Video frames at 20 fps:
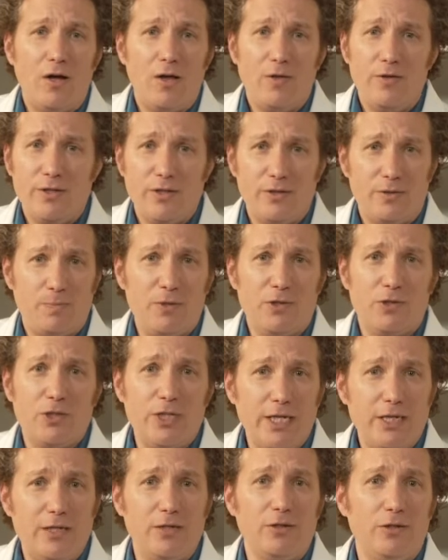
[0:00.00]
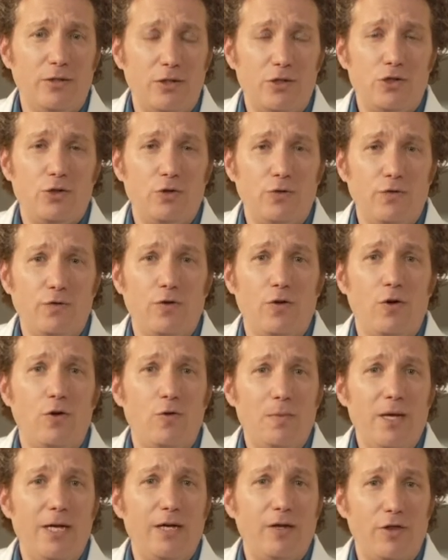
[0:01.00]
This is particularly true for
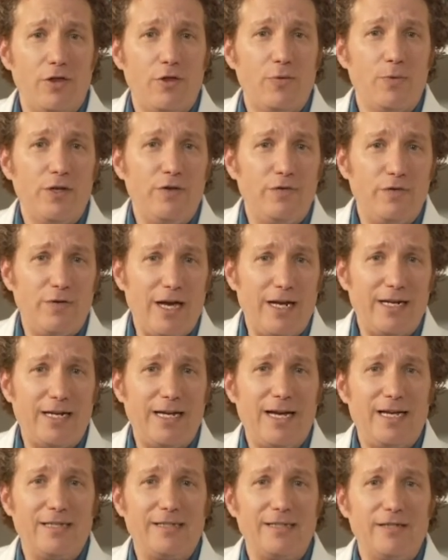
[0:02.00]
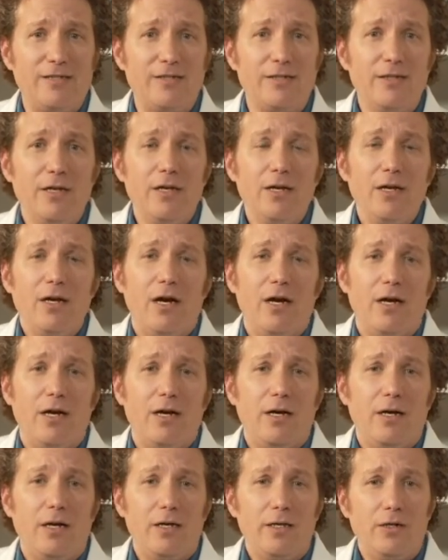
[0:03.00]
omega-3 fatty acids.
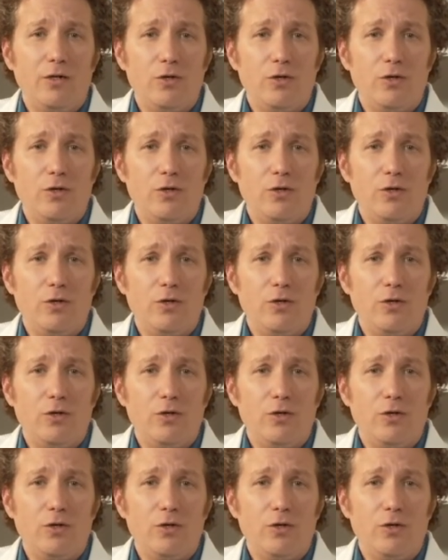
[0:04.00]
One